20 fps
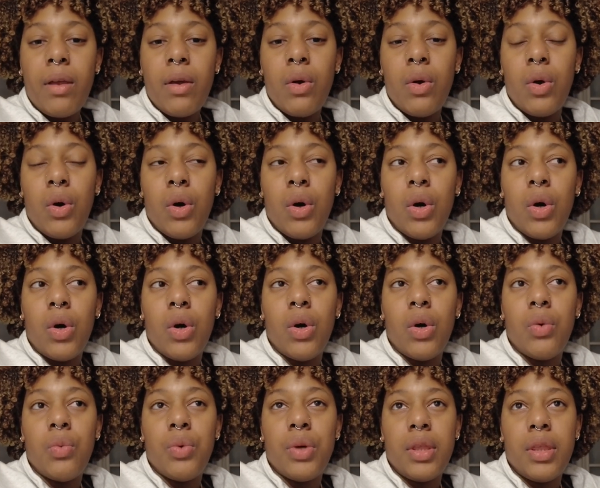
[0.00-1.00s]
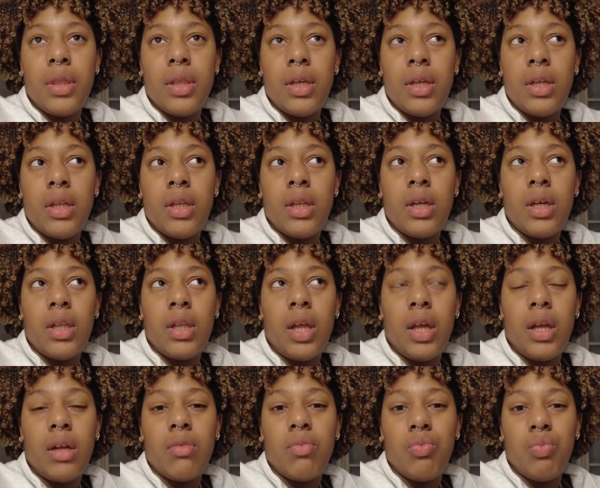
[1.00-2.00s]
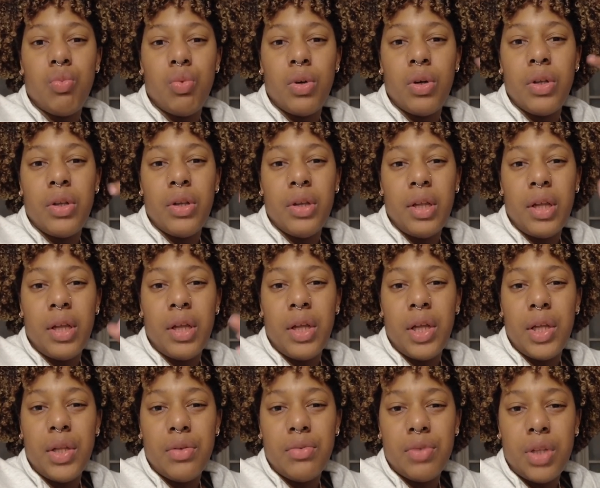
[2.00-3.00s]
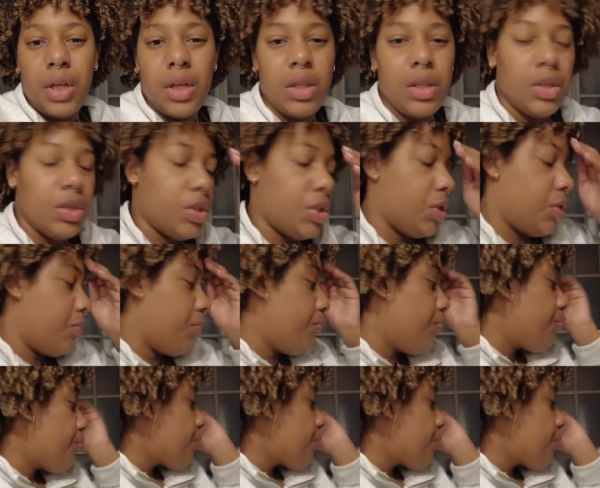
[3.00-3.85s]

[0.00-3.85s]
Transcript: all within like one day, technically two.